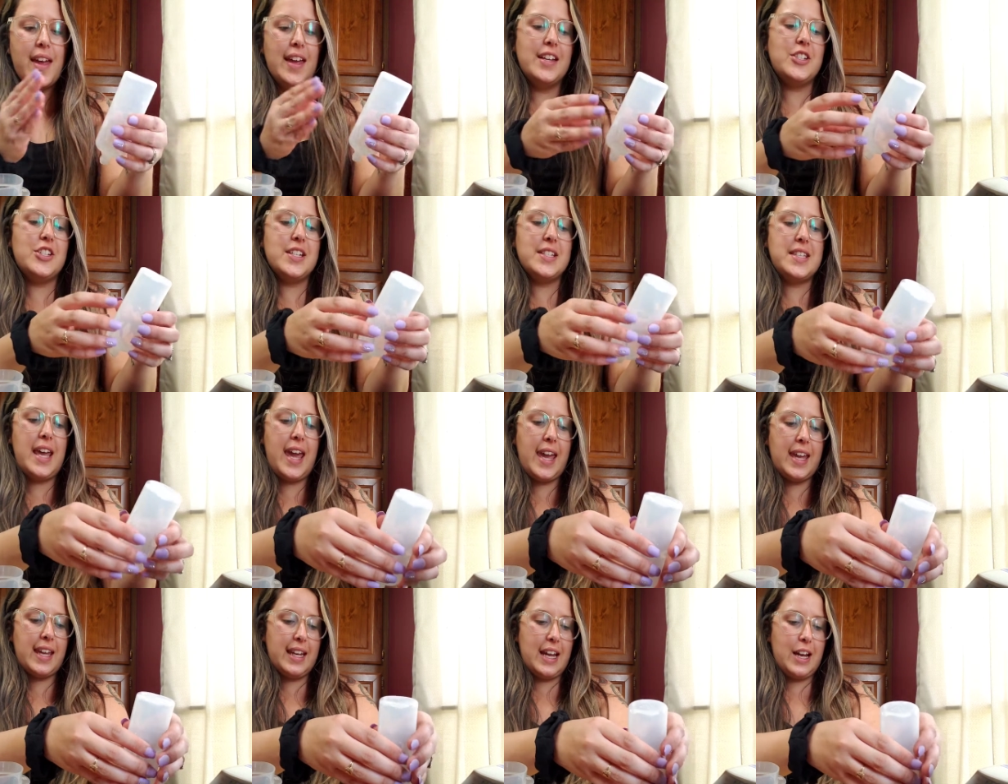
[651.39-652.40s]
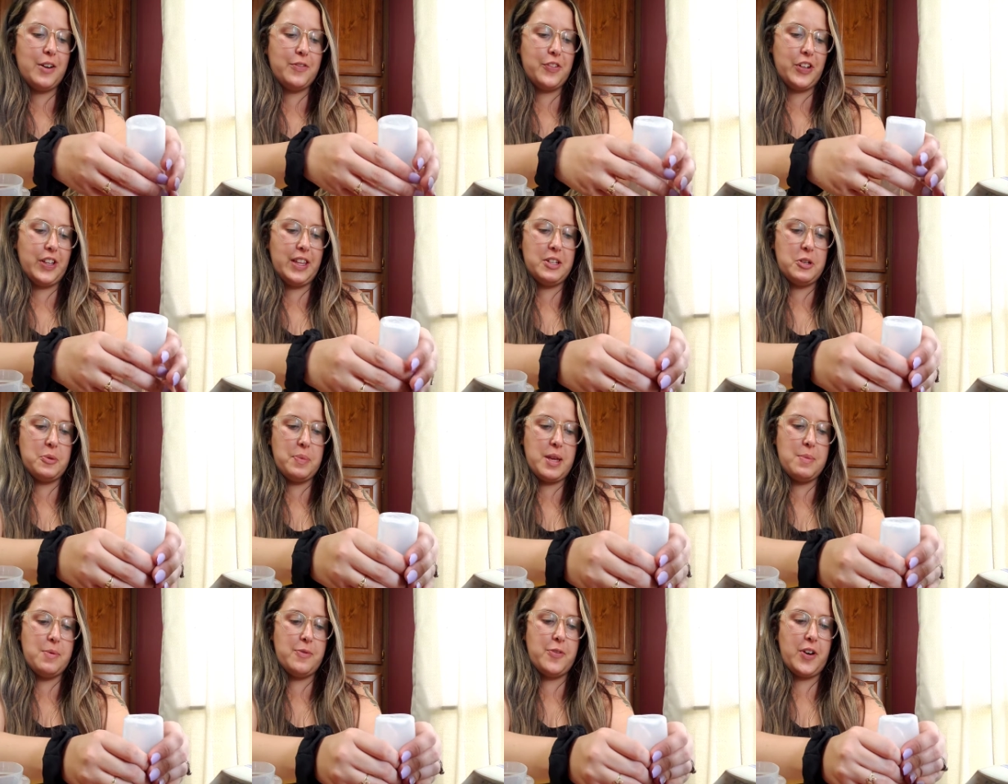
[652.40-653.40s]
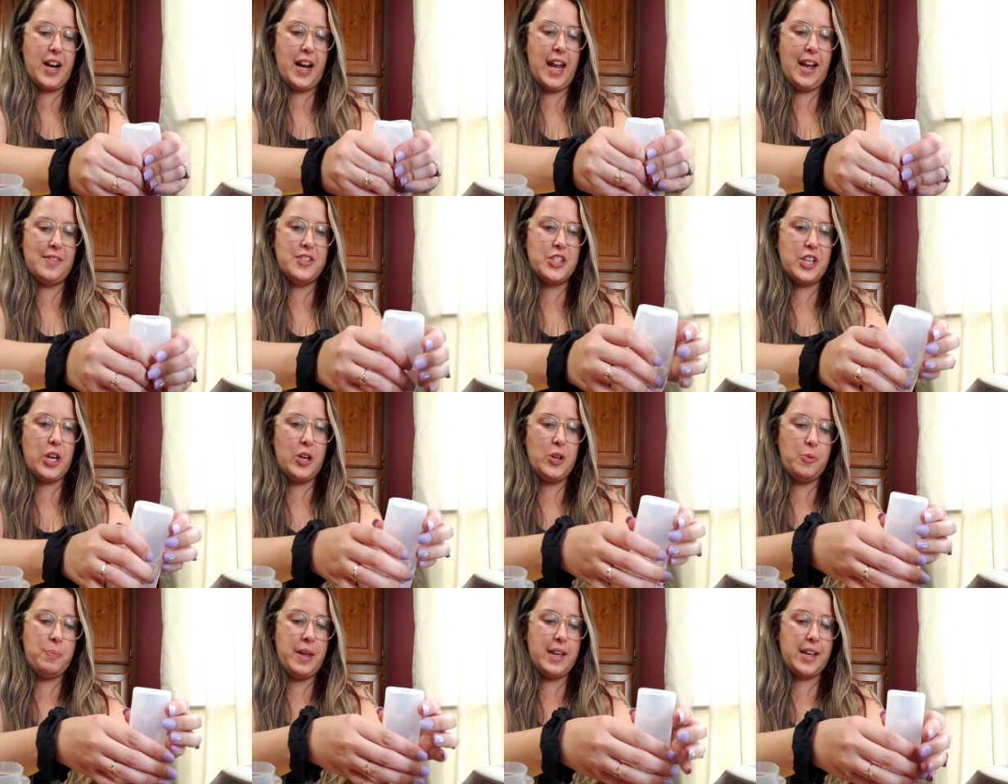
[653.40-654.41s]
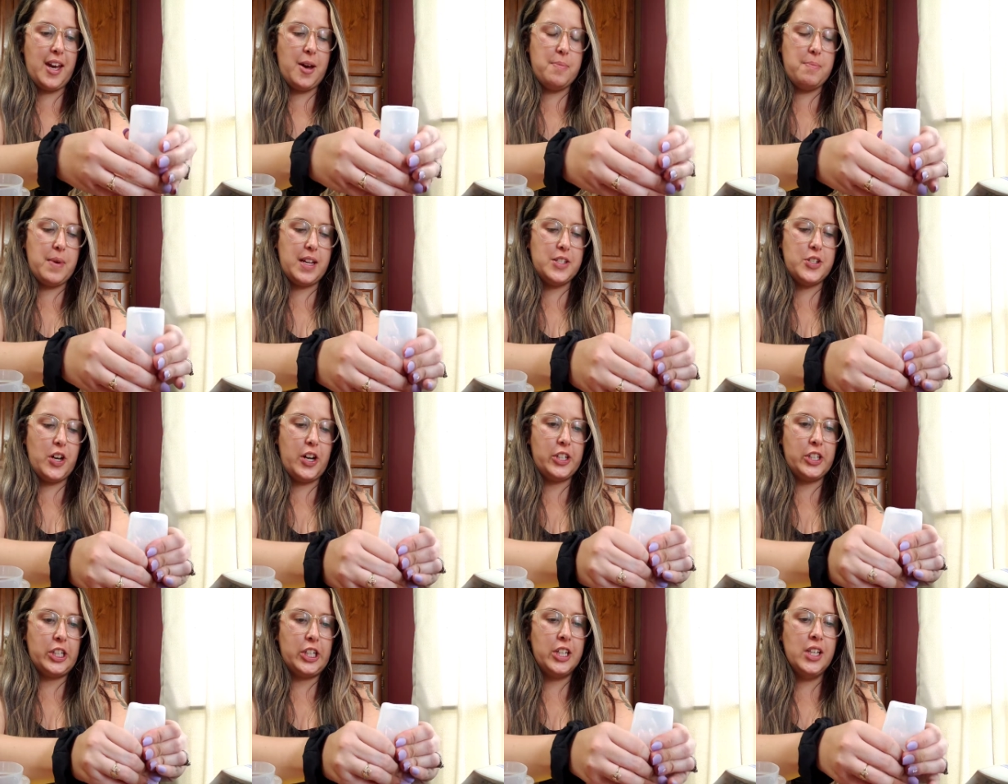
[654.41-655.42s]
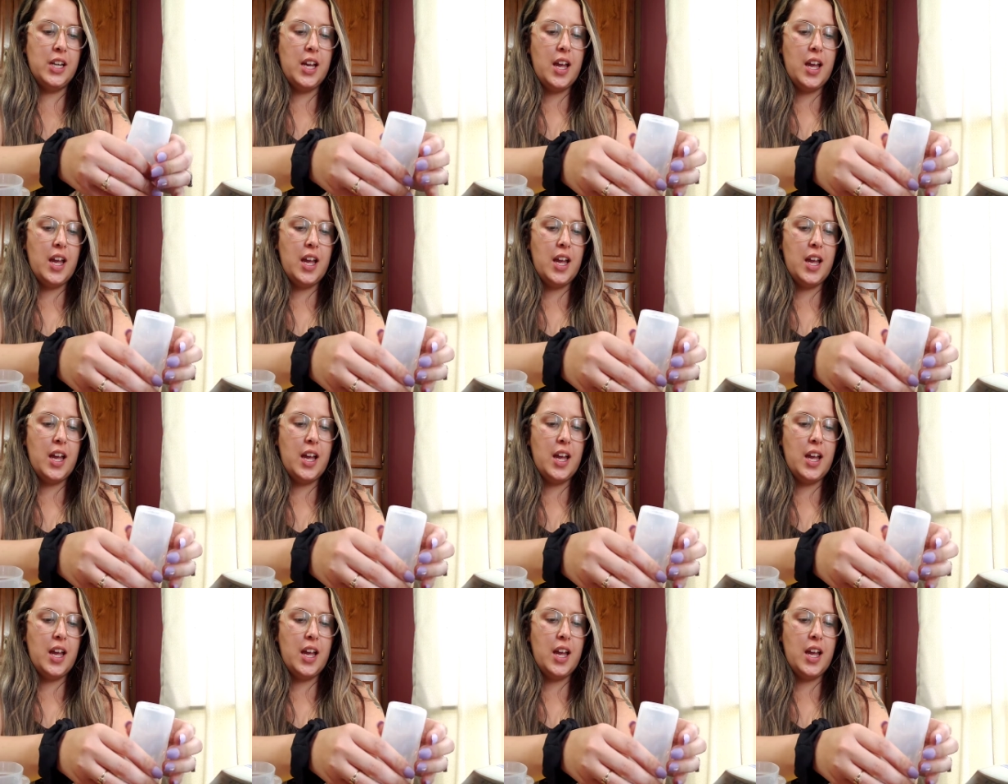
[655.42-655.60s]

and just hanging out for a little bit before I have to go pick up my daughter.